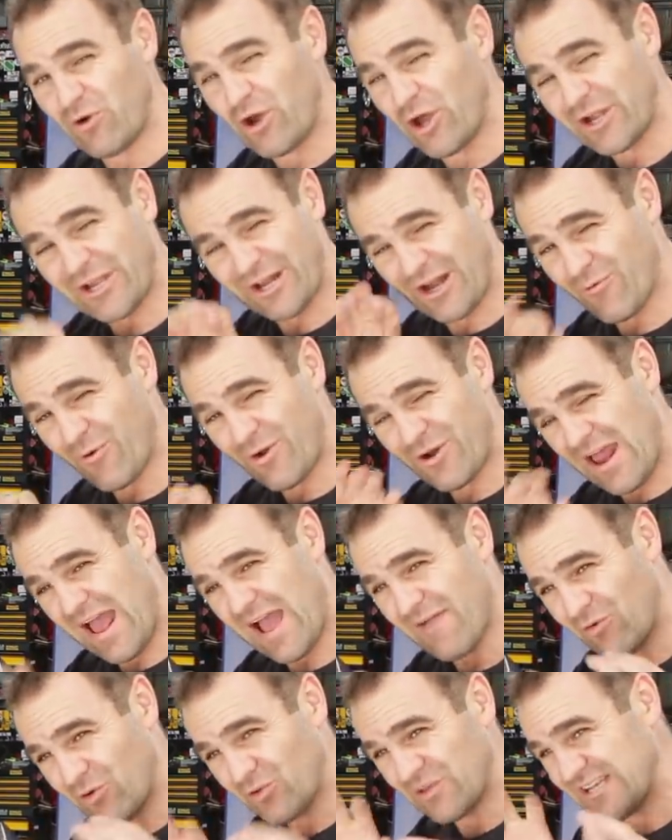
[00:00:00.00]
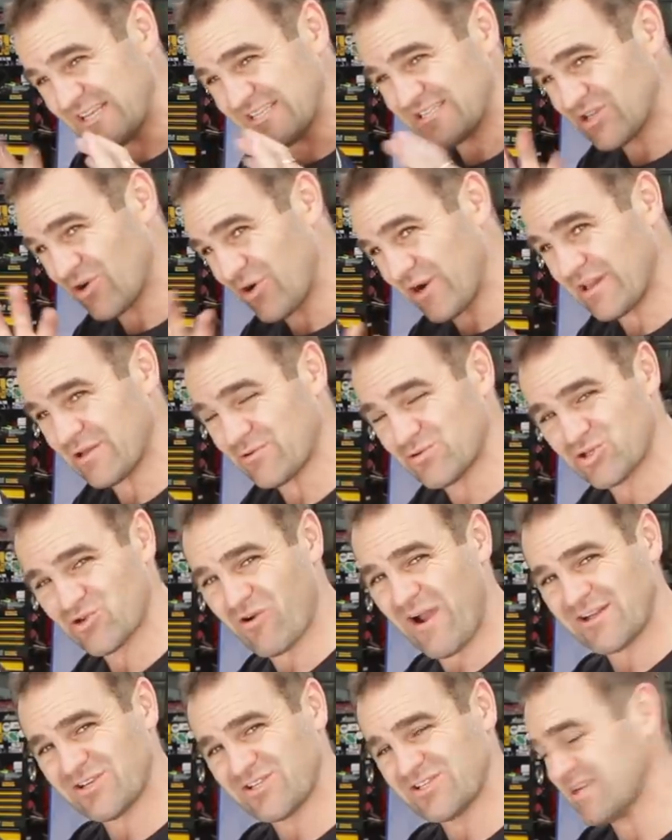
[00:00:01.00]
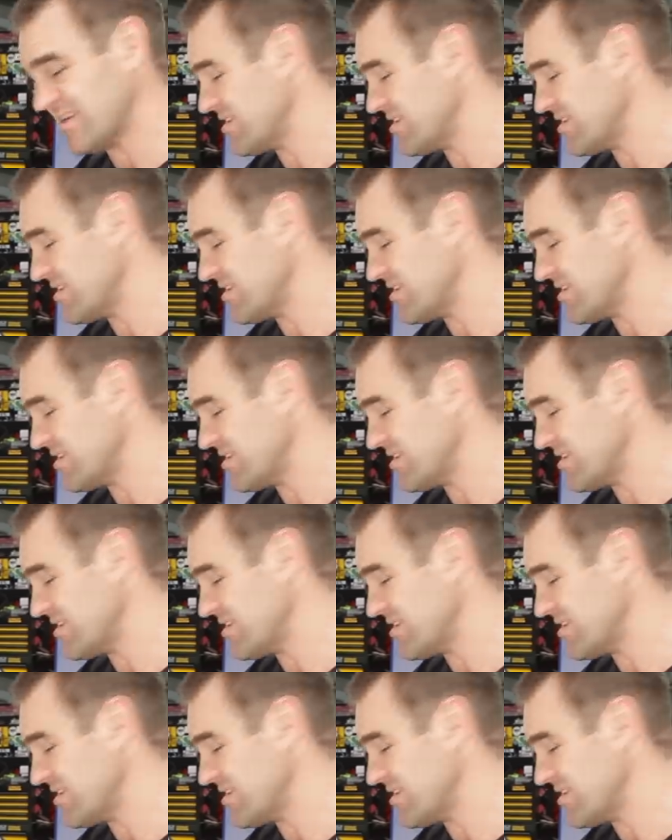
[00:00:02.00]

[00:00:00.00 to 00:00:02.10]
work, and I won't have all these tiny little scratches